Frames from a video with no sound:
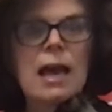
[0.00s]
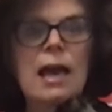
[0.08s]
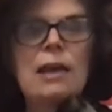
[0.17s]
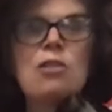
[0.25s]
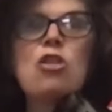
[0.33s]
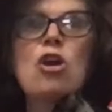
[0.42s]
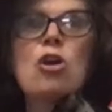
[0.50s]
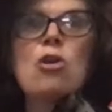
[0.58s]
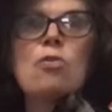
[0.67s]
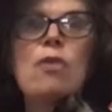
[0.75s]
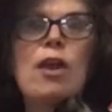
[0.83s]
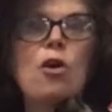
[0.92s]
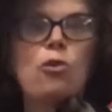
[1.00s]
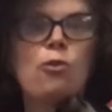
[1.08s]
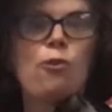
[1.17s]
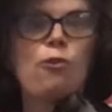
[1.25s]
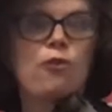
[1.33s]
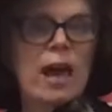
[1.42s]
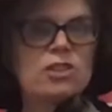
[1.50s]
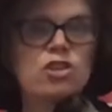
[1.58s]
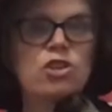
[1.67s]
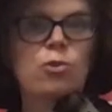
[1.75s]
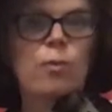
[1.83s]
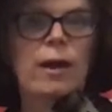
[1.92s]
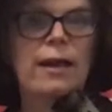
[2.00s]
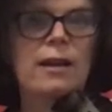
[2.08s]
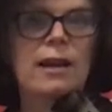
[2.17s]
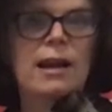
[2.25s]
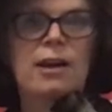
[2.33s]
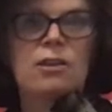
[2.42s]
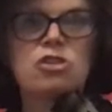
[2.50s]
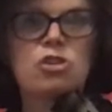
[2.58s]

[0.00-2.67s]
and learn the old-fashioned way on how to